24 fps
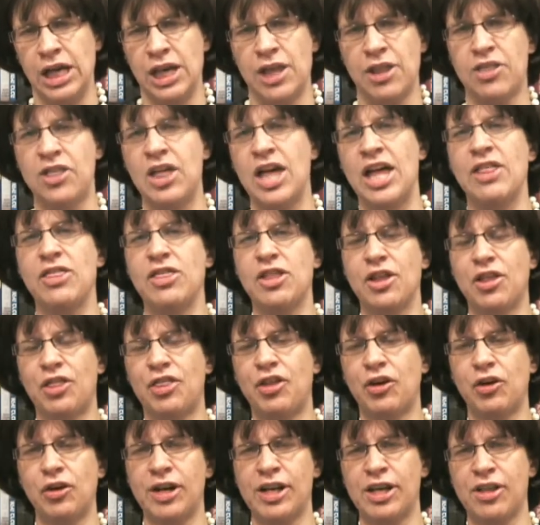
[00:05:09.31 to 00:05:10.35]
Then the
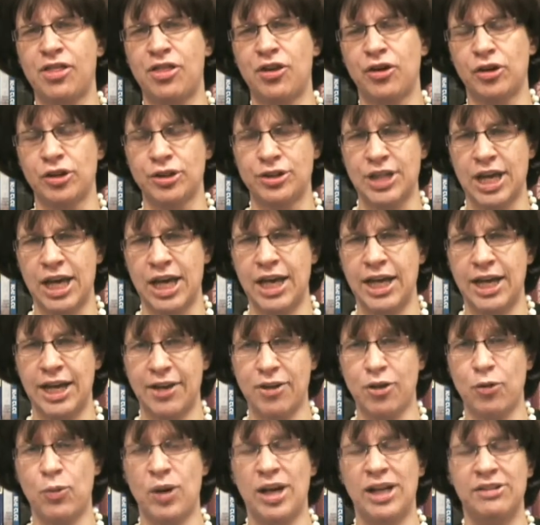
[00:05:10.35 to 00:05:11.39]
thirty-third day,
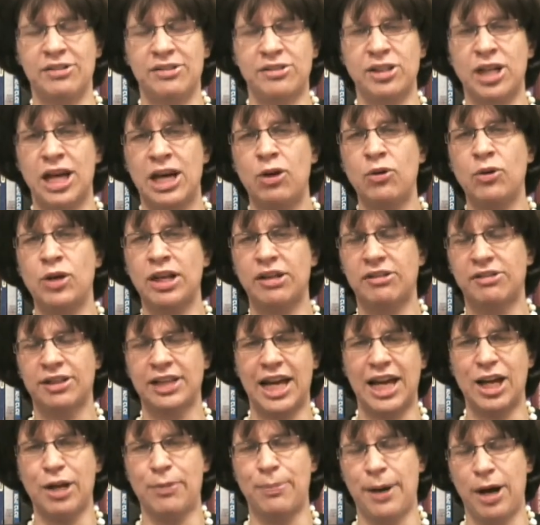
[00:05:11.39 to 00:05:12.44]
otherwise known as
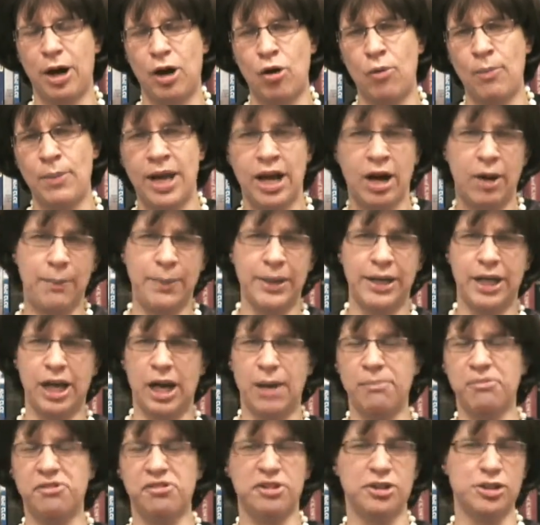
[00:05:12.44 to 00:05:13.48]
Lag Ba'Omer,
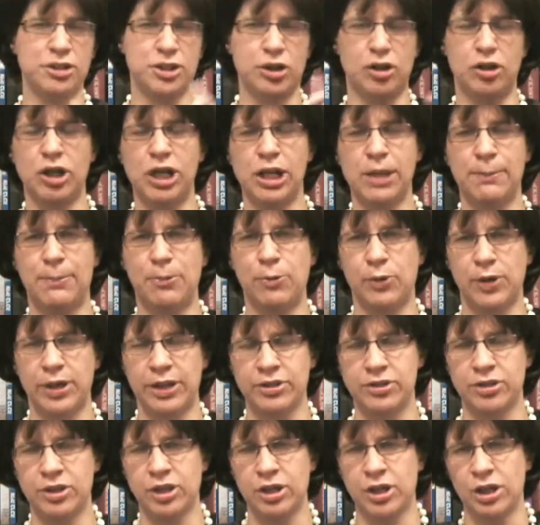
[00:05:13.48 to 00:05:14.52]
becomes the turning
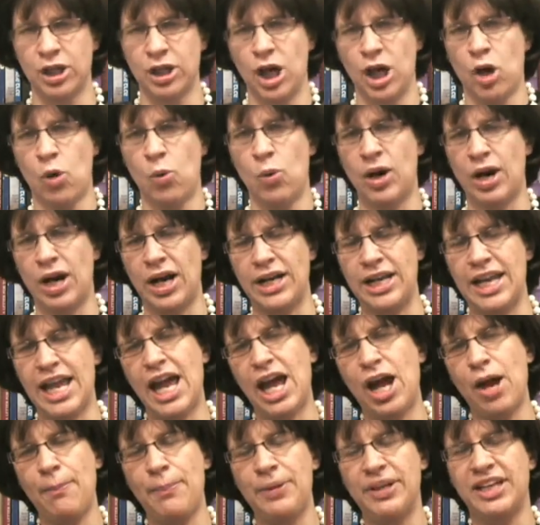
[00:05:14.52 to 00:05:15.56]
point where I
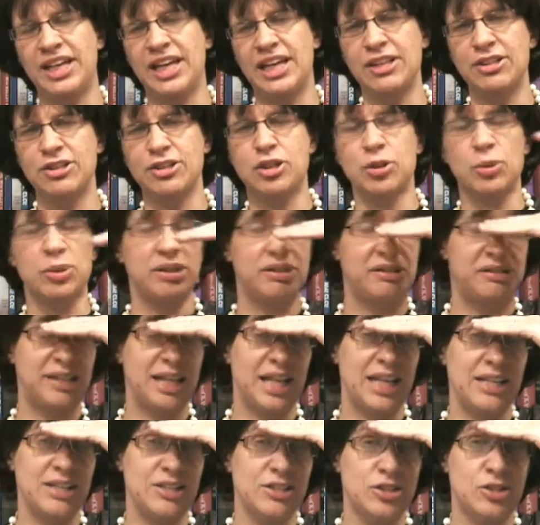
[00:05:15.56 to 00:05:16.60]
now begin to
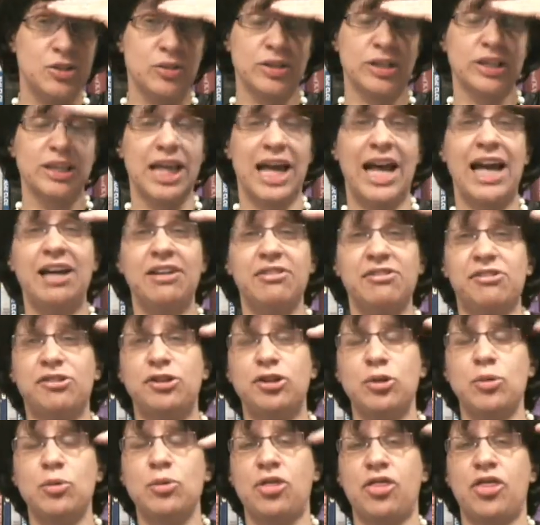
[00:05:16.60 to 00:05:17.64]
ascend to the last
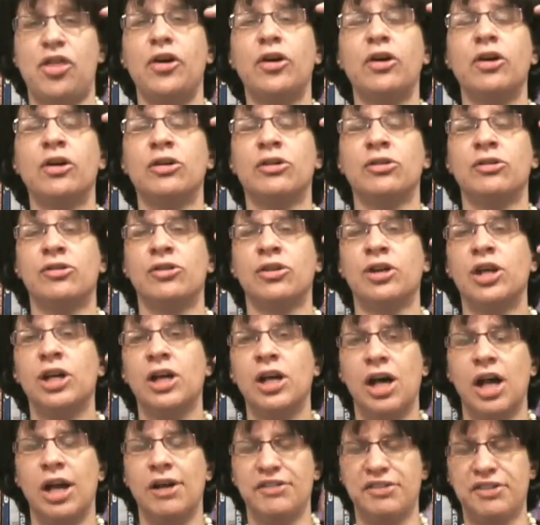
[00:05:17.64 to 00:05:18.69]
two-thirds
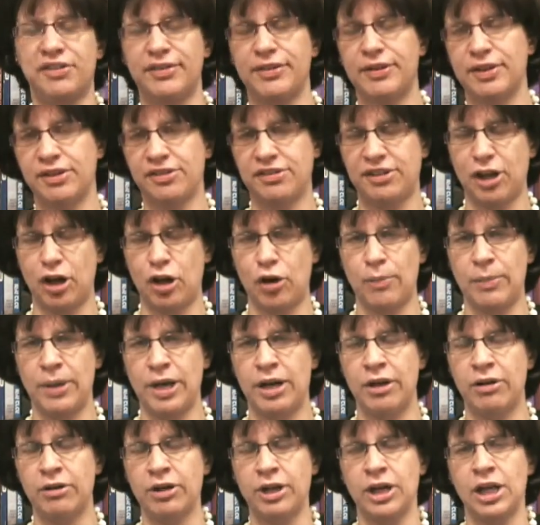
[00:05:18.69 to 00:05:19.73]
of Sefiras
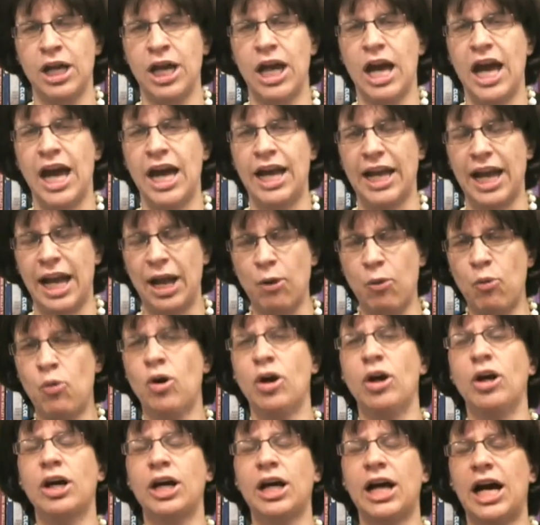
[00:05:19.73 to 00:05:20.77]
HaOmer. And I
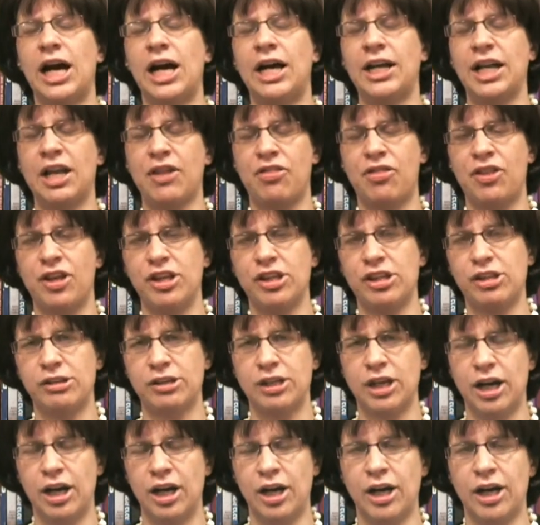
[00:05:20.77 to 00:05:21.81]
work on, at this
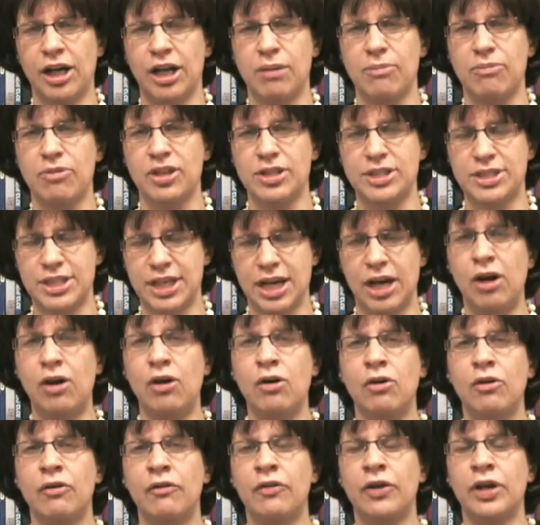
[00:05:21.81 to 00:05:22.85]
time, the
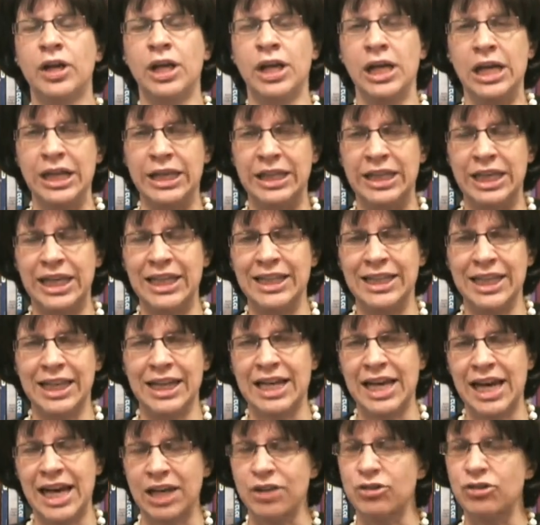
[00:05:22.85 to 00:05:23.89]
Tov. Ki
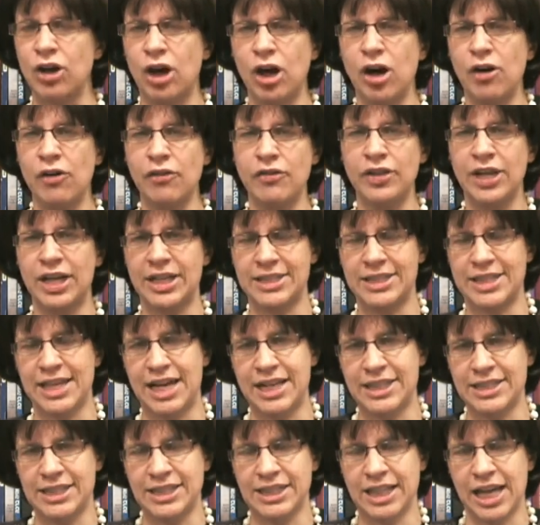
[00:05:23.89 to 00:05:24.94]
lekach tov
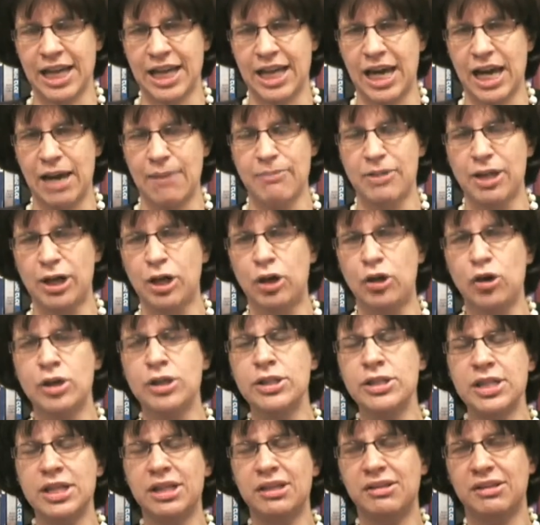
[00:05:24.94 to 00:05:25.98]
natati lachem, the
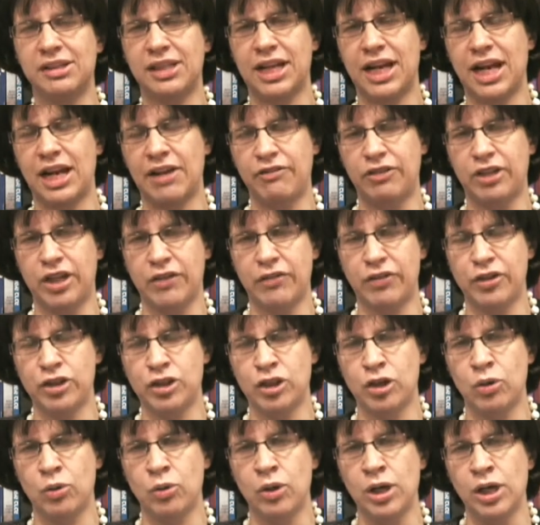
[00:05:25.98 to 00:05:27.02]
goodness that I've given
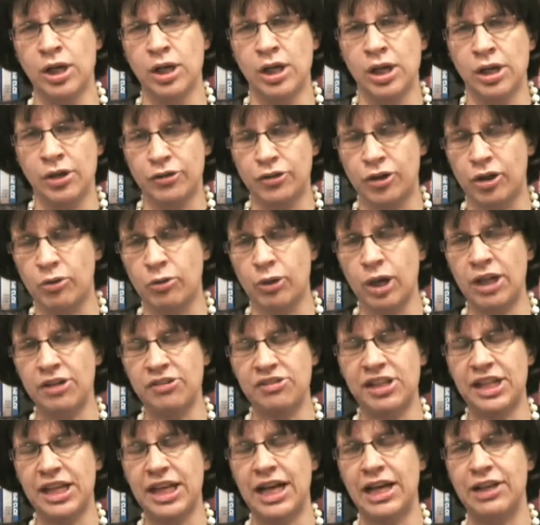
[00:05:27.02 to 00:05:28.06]
you.
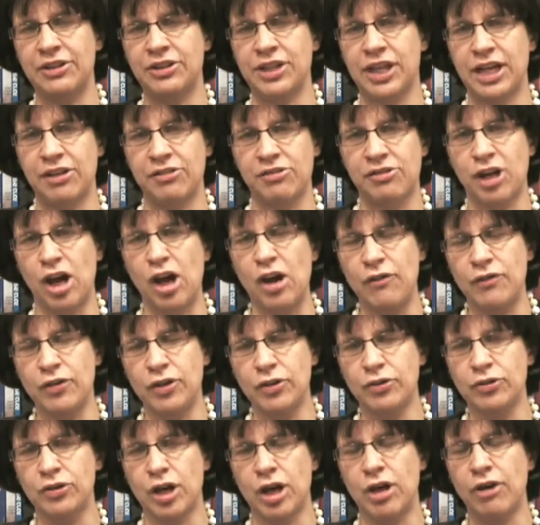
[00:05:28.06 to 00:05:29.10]
Torasi al
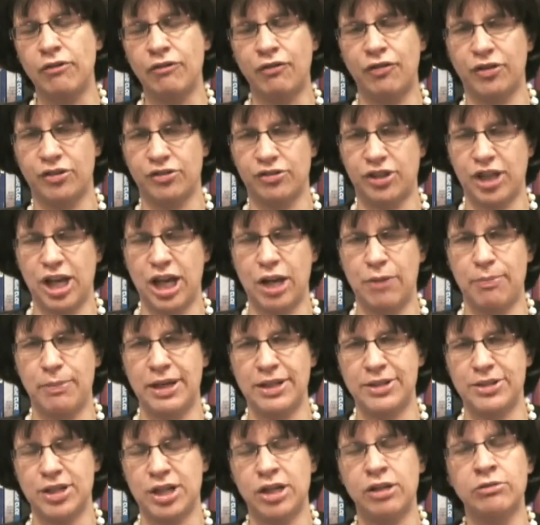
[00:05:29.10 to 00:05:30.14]
tazovu, don't forsake
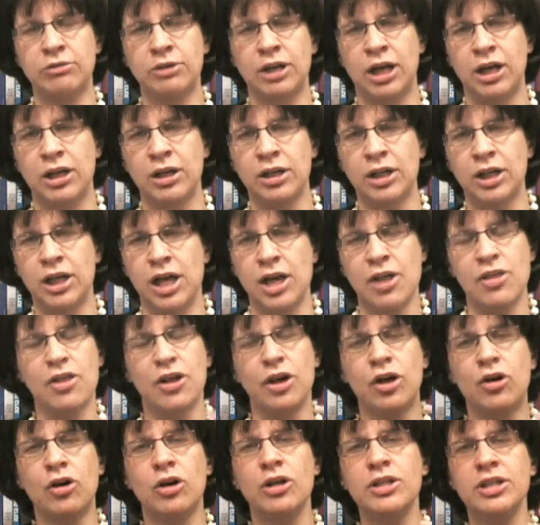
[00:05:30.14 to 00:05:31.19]
my Torah.
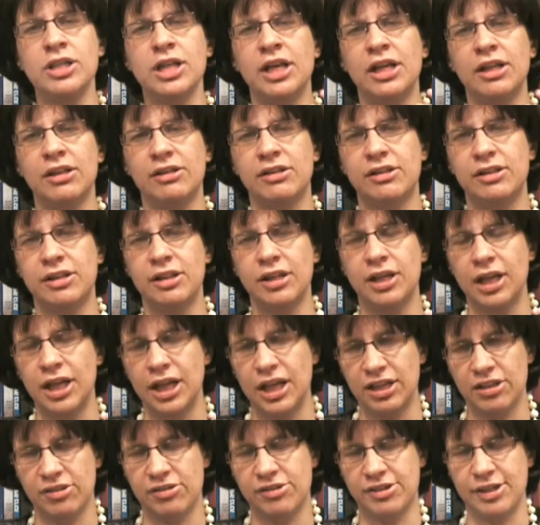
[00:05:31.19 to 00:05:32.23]
The goodness
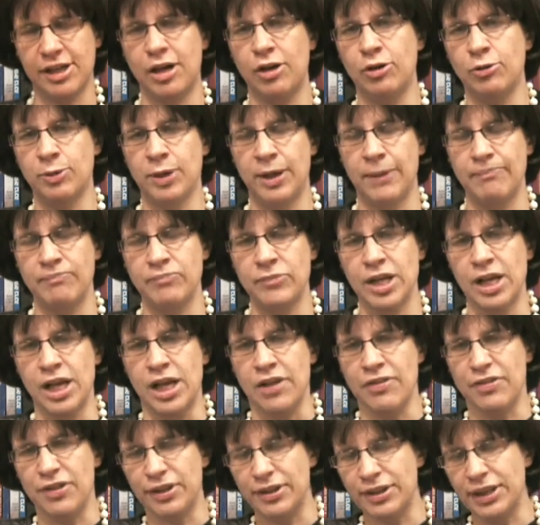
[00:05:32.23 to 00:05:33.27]
is Torah.
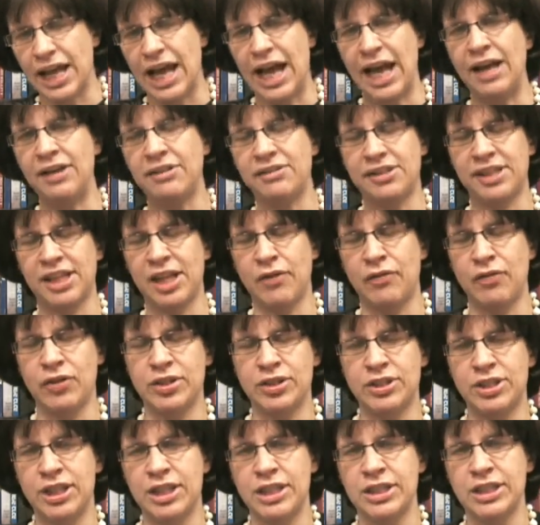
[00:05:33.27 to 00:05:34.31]
The last
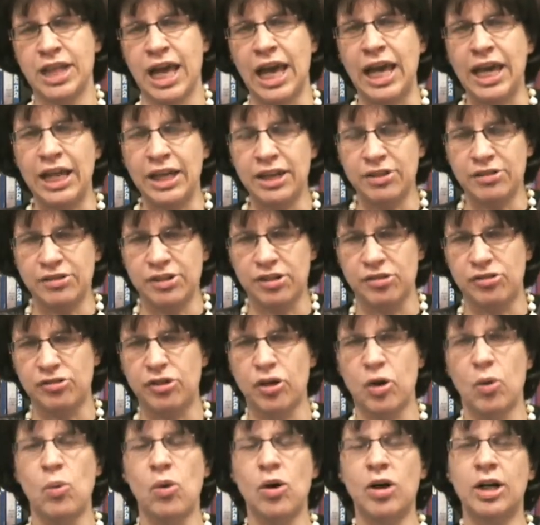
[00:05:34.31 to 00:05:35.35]
seventeen days is
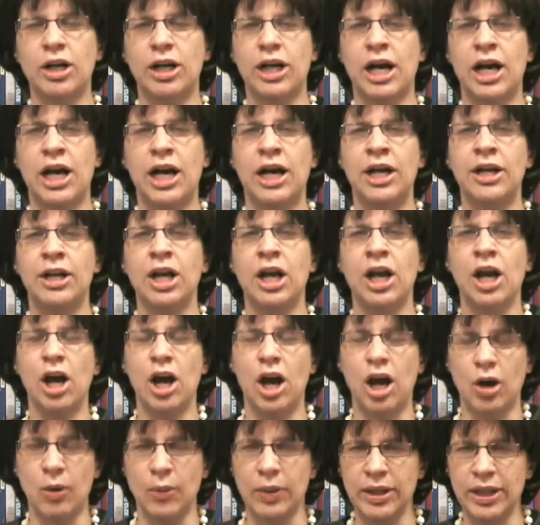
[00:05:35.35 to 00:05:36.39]
to work on
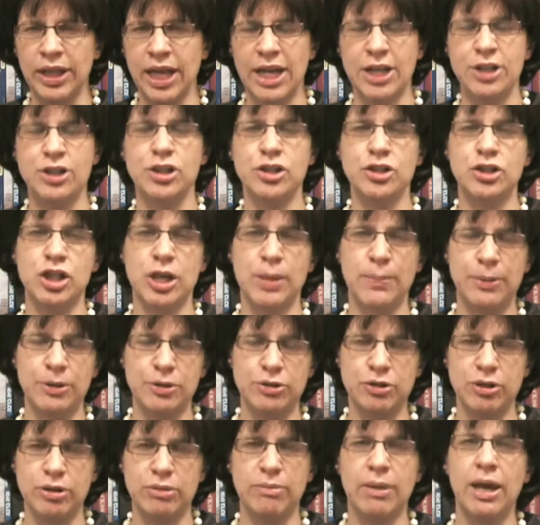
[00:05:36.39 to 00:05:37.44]
our relationship
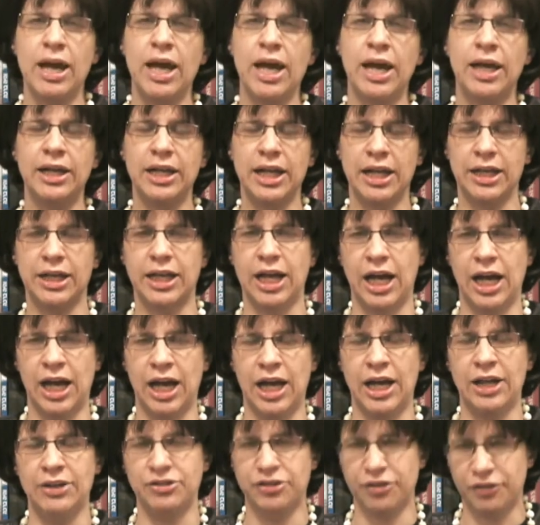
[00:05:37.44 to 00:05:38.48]
between man and
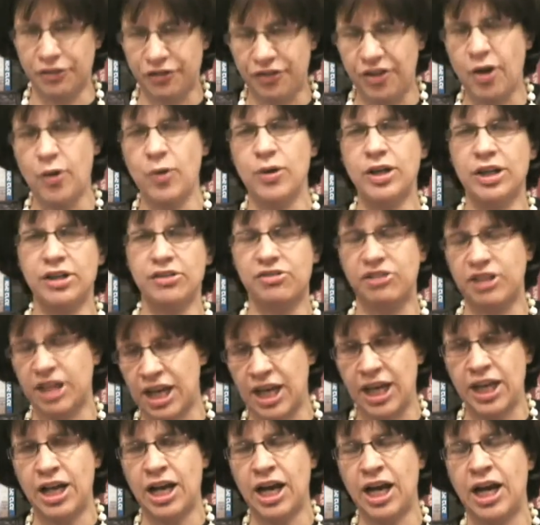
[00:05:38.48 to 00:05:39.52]
God, to focus
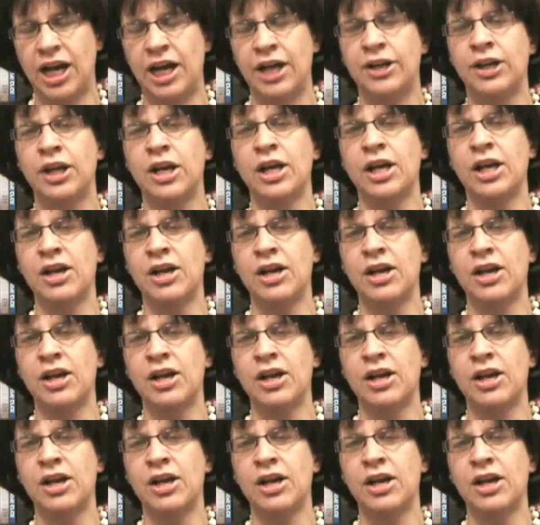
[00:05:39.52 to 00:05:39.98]
in on